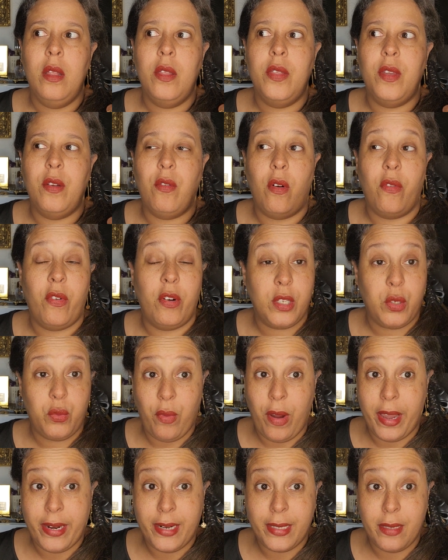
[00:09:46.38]
The Reverse
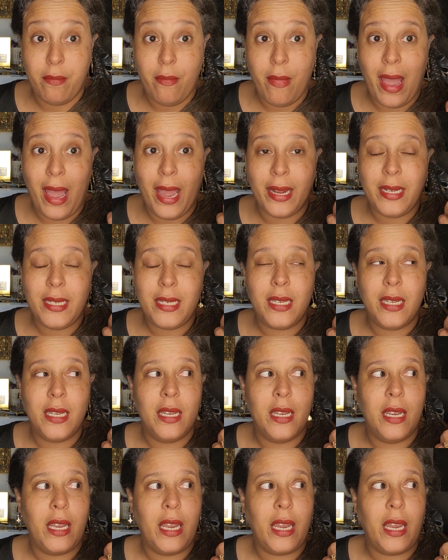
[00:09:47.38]
Red is a matte.
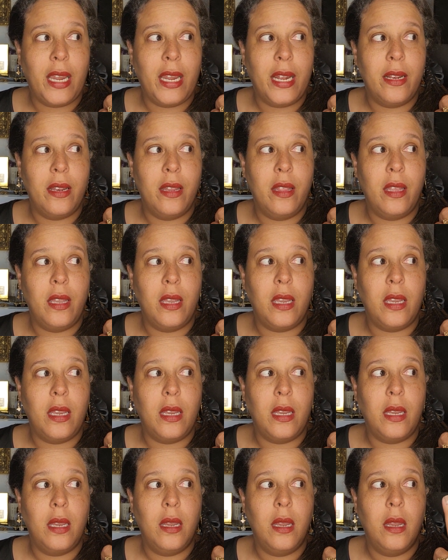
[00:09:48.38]
And
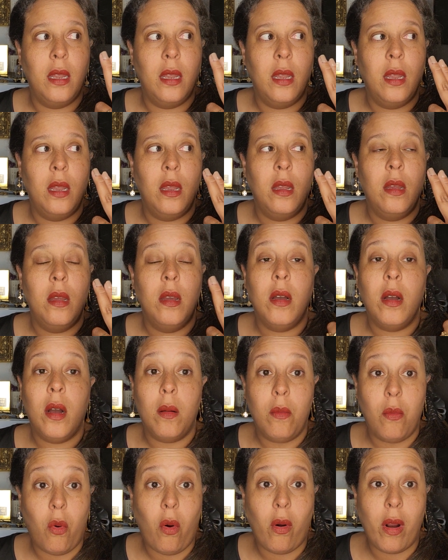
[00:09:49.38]
the
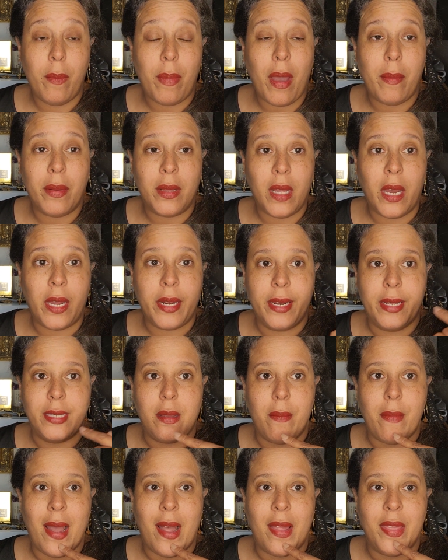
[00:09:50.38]
Amore by Milani is
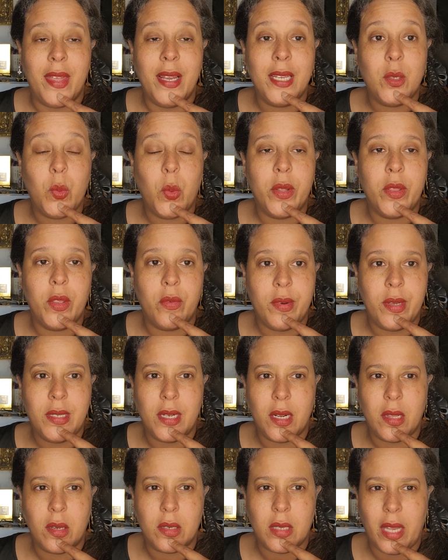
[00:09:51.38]
a matte. This one, the
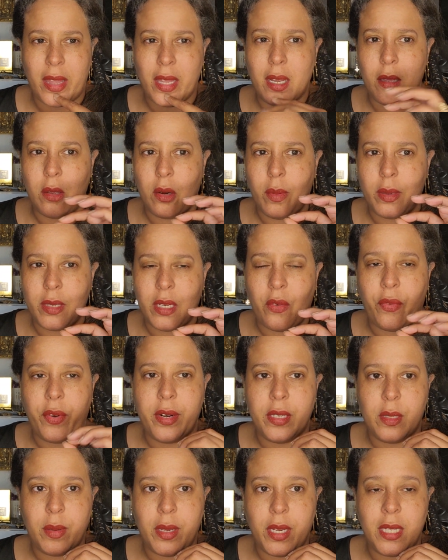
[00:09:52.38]
reason it looks, I think, a little bit
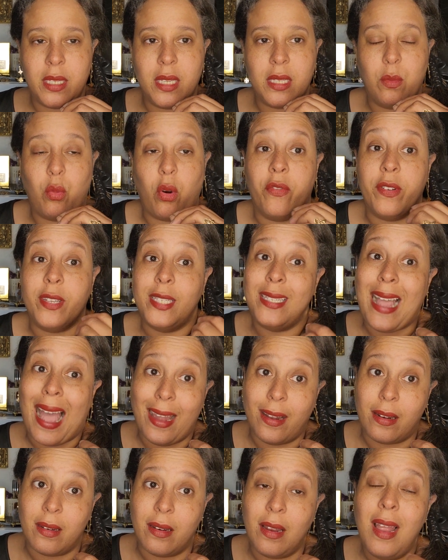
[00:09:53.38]
different is because it's more of a
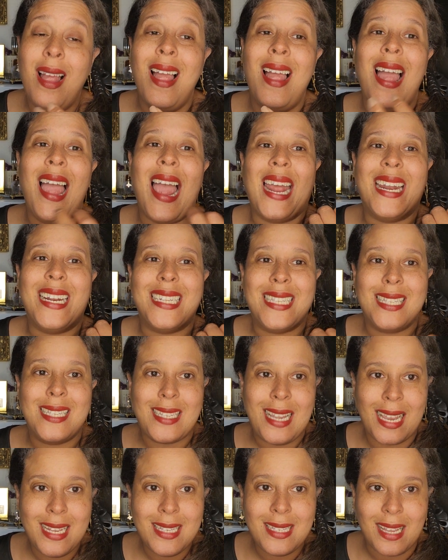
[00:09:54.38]
satin and it
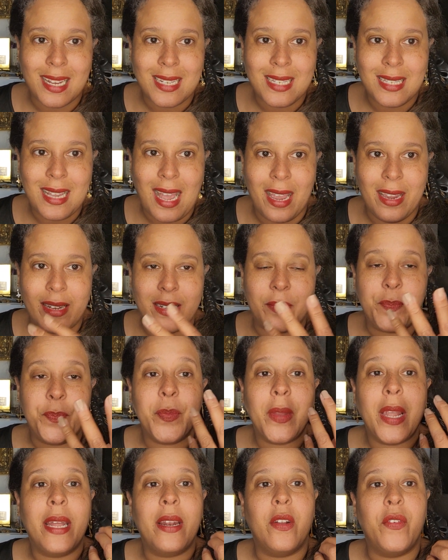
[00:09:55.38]
stays like a satin
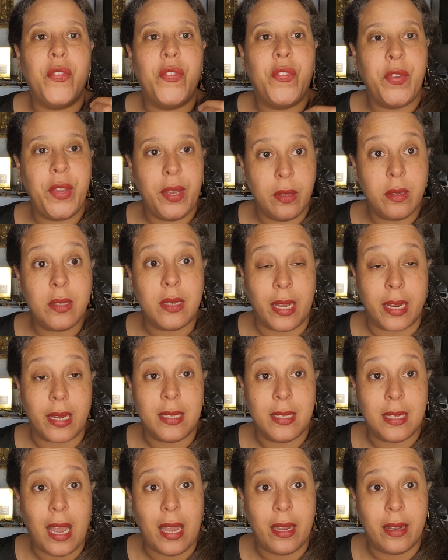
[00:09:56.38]
and it feels like a
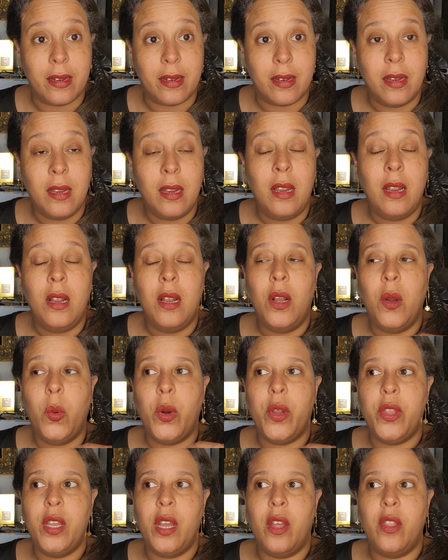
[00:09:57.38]
satin.
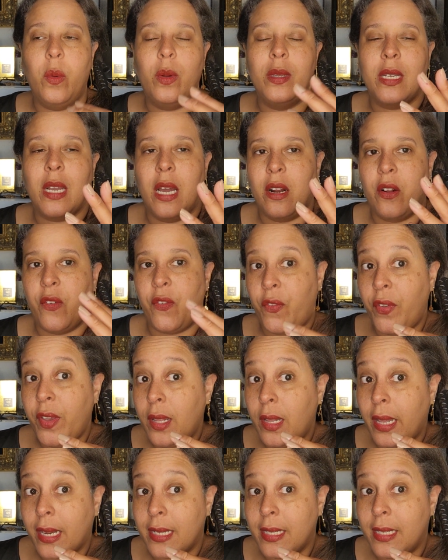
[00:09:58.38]
Where the other ones kind of
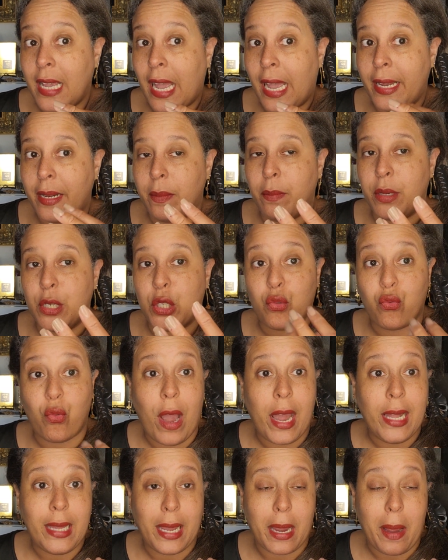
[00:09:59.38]
feel like a satin but
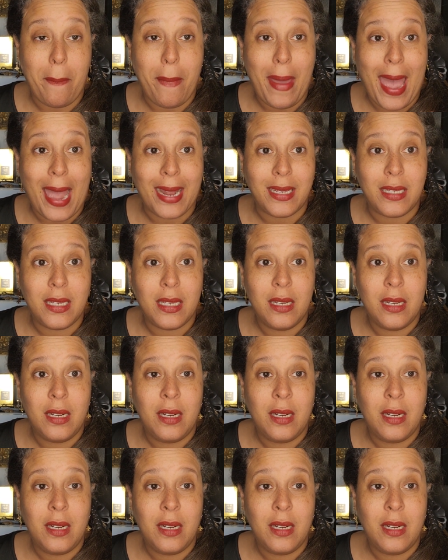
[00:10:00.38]
dry like a matte.